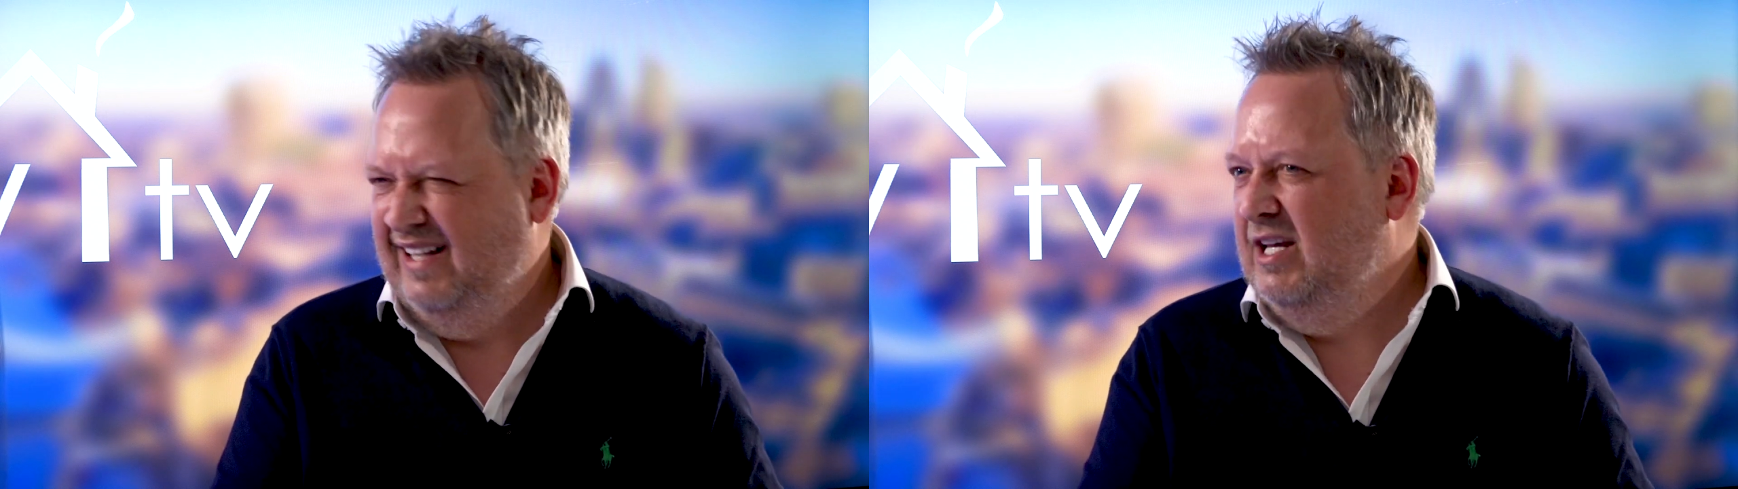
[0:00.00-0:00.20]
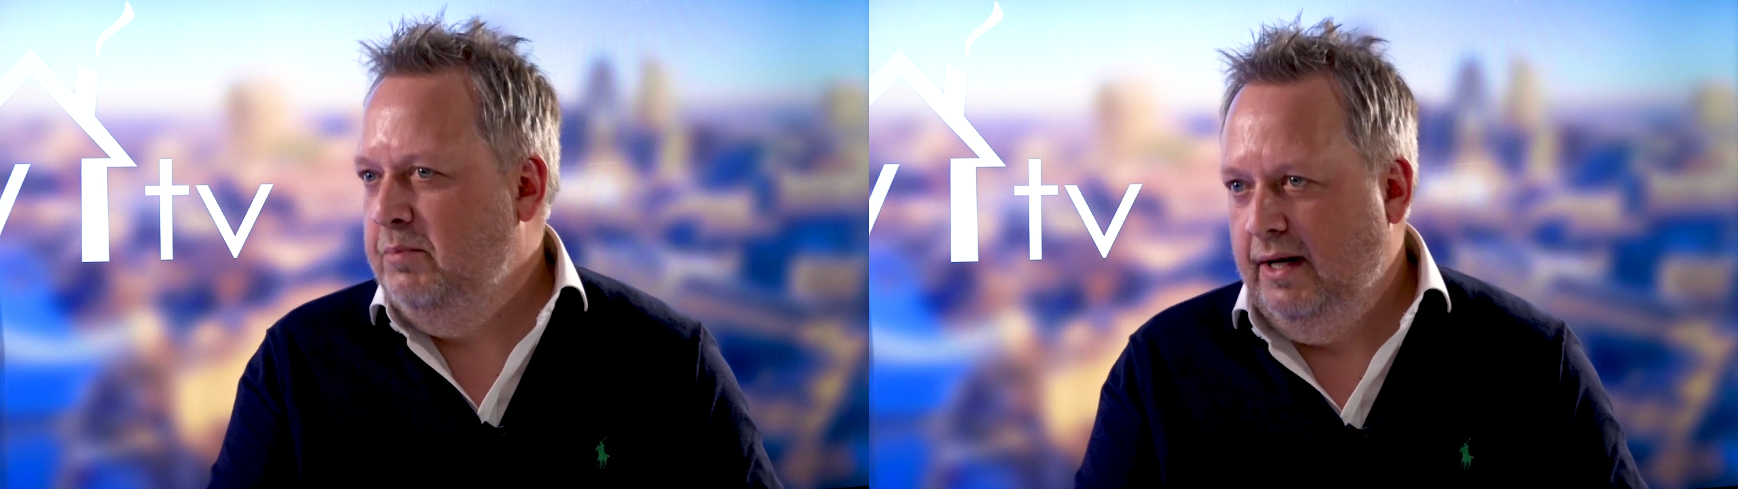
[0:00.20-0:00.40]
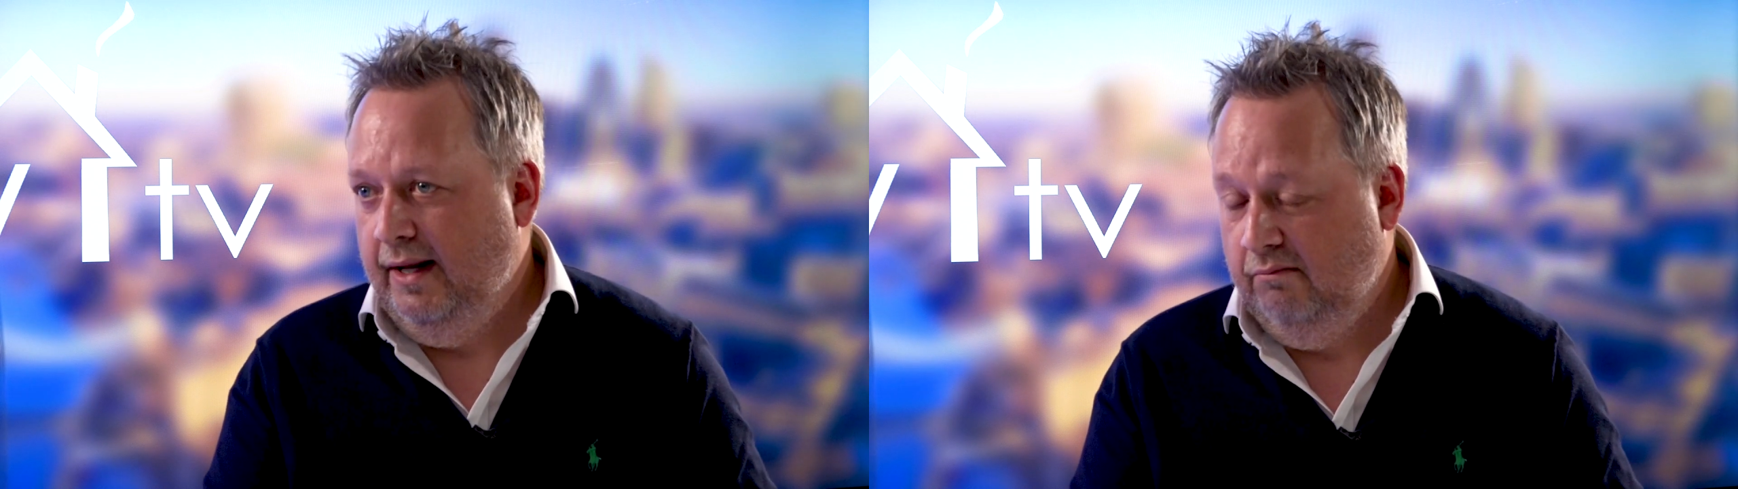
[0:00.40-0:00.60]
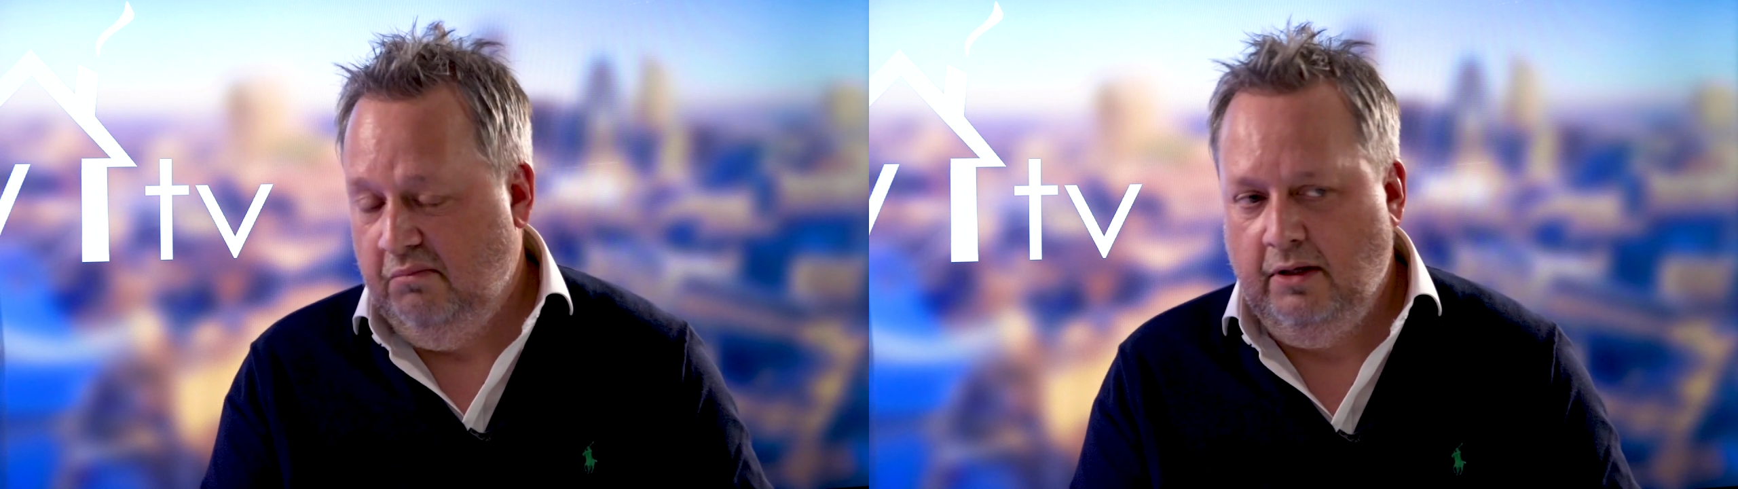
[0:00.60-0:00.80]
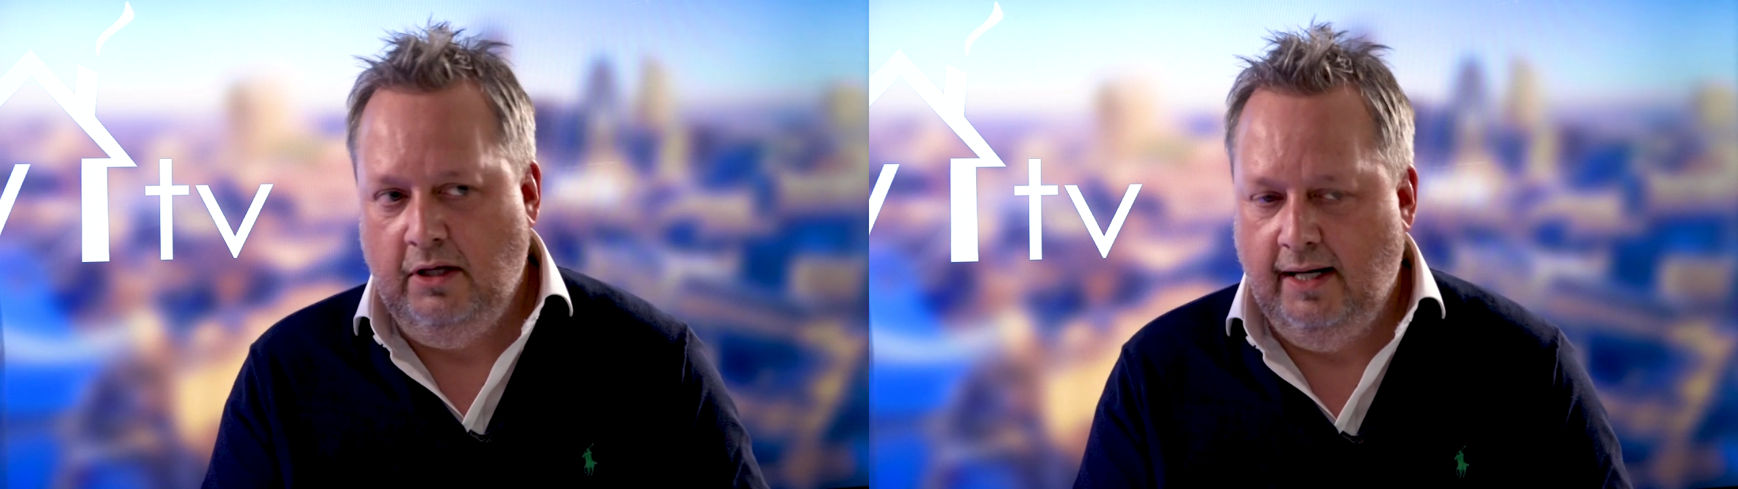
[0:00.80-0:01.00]
Typically,
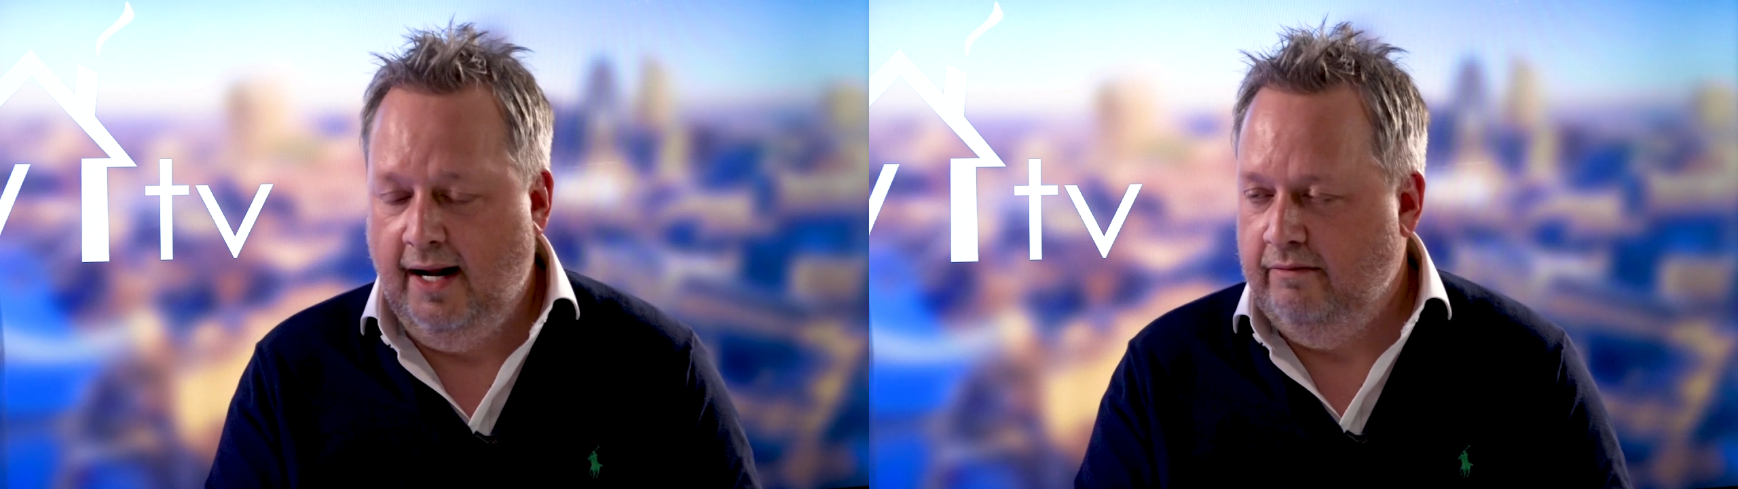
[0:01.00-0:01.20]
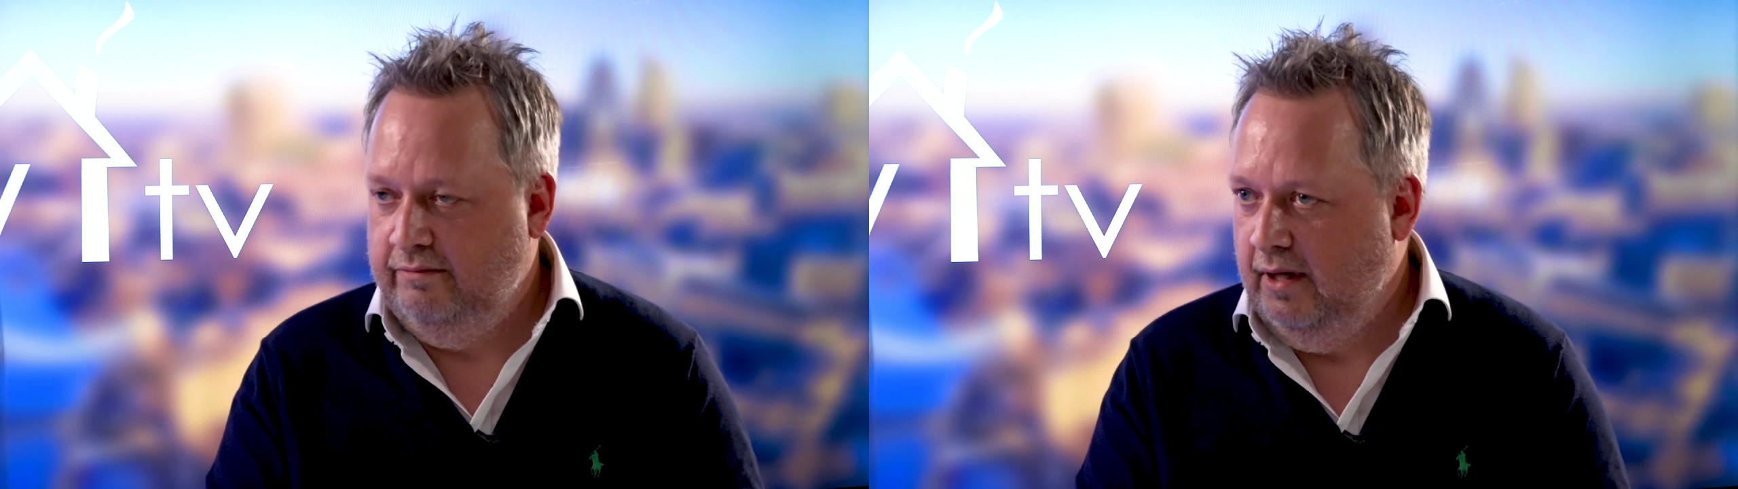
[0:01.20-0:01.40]
you could have